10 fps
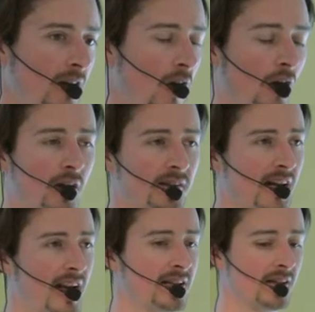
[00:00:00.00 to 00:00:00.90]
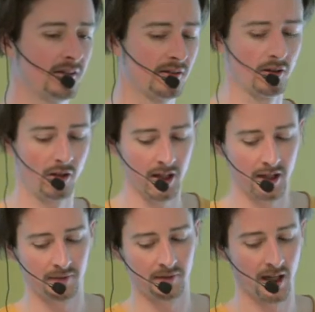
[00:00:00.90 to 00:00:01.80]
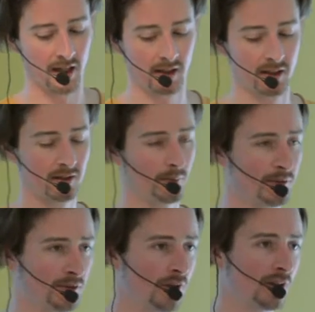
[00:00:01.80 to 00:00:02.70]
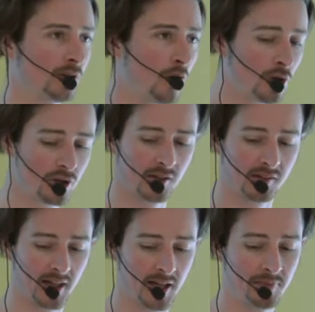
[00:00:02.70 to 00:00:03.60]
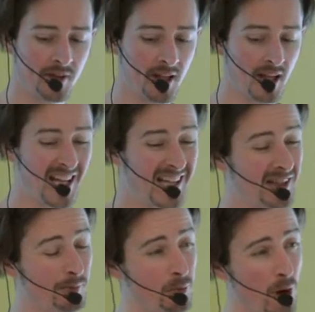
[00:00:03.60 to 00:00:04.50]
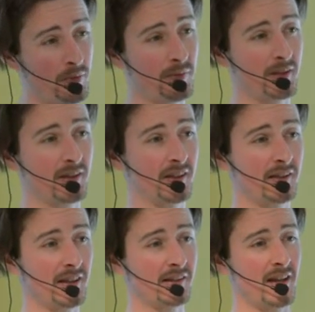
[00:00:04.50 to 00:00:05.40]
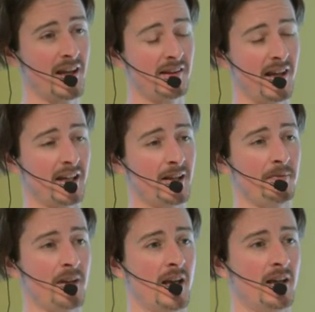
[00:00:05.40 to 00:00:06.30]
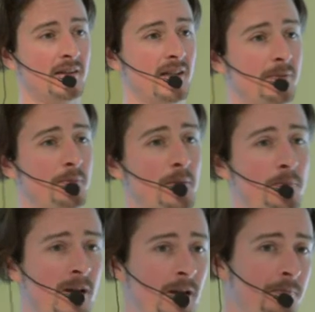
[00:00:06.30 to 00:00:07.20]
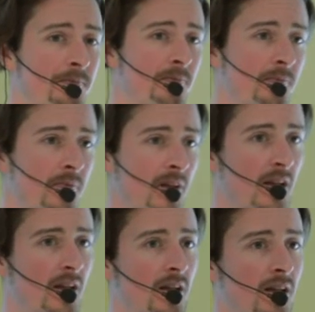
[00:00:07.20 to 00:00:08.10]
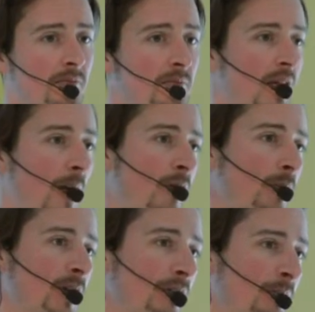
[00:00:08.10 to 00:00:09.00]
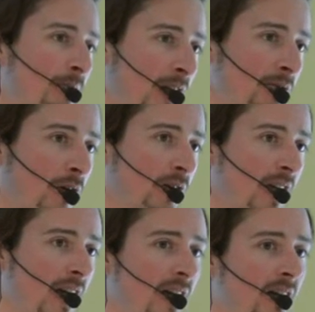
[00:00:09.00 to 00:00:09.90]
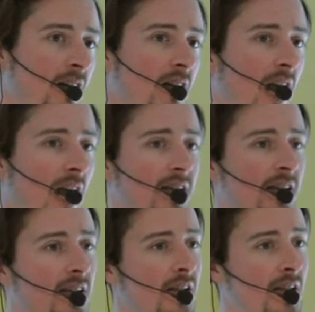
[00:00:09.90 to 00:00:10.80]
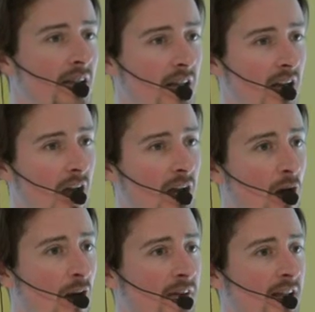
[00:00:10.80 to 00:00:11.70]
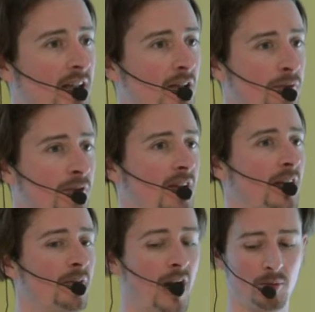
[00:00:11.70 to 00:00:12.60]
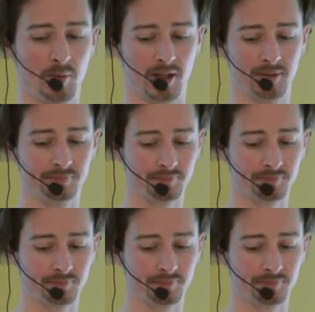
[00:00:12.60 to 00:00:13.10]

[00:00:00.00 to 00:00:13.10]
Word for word: or consultants or even like some certain coaches. Yeah? The problem with this is that these people come from a different background, yeah, and I now have like a different environment.